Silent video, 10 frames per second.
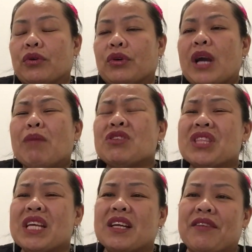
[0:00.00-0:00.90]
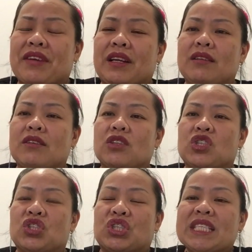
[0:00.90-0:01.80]
come to think of it,
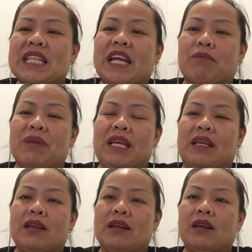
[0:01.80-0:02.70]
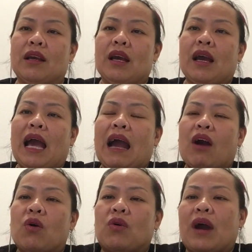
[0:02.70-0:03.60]
just like me,
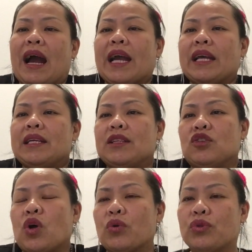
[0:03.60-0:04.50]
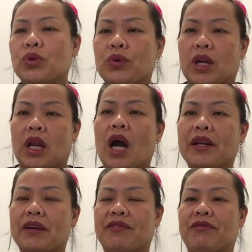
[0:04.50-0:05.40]
how I go through a lot
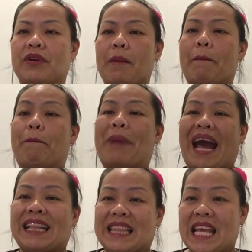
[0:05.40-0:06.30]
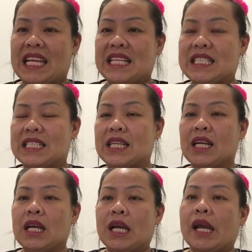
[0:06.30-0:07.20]
of bad things
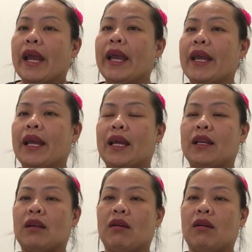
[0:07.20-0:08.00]
and